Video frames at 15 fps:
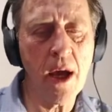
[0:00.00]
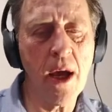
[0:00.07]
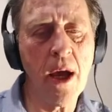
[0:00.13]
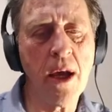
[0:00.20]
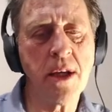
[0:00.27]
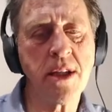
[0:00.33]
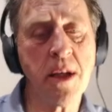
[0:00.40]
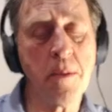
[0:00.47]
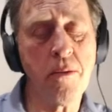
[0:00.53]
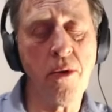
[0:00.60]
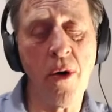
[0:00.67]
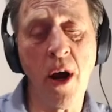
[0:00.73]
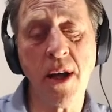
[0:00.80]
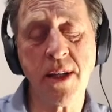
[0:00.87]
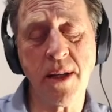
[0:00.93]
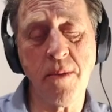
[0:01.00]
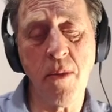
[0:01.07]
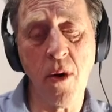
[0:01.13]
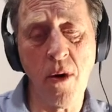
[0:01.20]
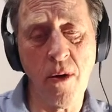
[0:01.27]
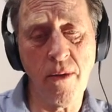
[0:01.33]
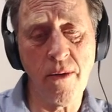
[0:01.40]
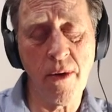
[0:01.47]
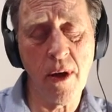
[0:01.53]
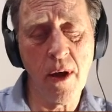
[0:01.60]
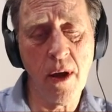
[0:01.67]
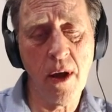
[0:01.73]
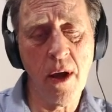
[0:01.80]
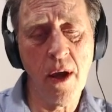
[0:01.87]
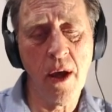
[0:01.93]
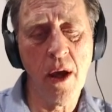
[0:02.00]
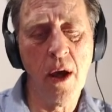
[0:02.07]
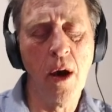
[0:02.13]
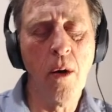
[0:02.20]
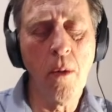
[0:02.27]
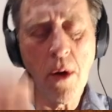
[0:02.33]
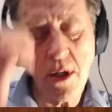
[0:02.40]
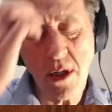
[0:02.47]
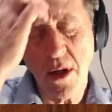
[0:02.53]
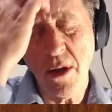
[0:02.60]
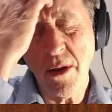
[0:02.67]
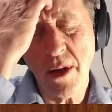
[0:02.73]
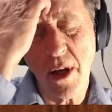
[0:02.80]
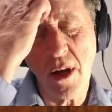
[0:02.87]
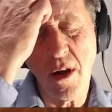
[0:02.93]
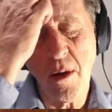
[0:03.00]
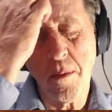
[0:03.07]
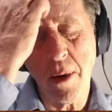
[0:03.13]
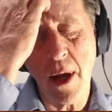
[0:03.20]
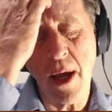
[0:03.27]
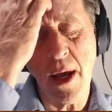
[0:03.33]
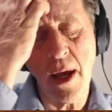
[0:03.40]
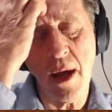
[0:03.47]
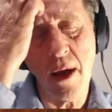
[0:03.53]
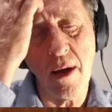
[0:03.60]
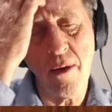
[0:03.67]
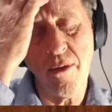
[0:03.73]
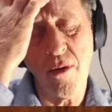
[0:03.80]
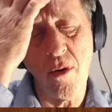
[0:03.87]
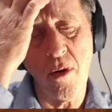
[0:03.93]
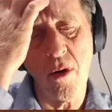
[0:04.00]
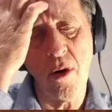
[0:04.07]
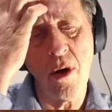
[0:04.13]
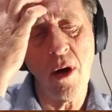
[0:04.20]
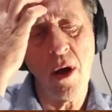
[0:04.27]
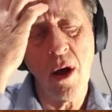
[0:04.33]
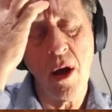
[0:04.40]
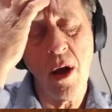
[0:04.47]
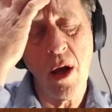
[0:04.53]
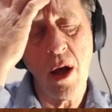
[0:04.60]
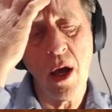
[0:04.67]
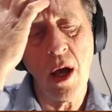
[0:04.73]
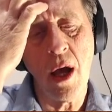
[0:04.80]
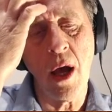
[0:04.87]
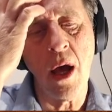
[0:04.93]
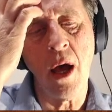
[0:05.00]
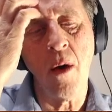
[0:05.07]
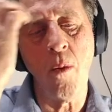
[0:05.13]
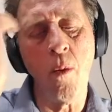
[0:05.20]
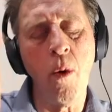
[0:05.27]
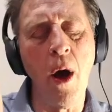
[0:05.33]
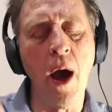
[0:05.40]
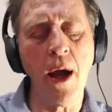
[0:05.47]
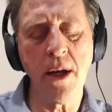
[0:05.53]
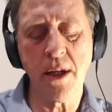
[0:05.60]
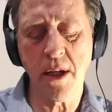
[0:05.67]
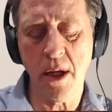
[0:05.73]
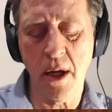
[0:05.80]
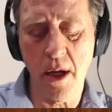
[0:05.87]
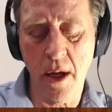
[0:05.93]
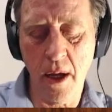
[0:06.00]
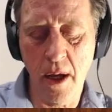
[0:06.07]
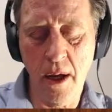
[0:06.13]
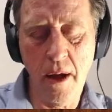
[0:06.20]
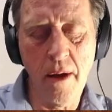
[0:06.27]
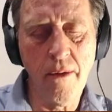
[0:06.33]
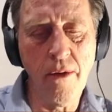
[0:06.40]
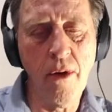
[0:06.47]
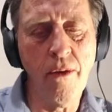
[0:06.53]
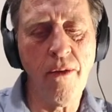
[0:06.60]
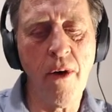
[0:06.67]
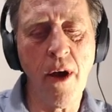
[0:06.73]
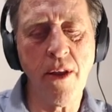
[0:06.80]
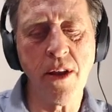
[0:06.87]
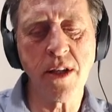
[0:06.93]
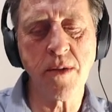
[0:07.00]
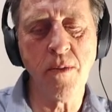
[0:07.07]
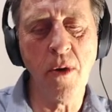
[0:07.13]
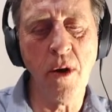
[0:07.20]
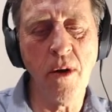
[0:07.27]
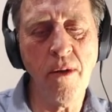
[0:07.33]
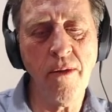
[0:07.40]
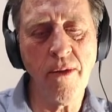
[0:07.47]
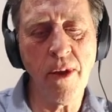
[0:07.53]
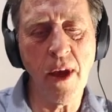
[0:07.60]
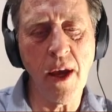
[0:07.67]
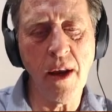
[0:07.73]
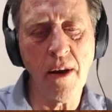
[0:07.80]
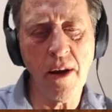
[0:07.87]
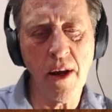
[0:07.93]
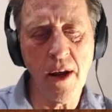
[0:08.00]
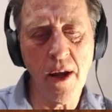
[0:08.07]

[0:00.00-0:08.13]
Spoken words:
a surprising move. What do you think you'd play here for white? If you find this move, then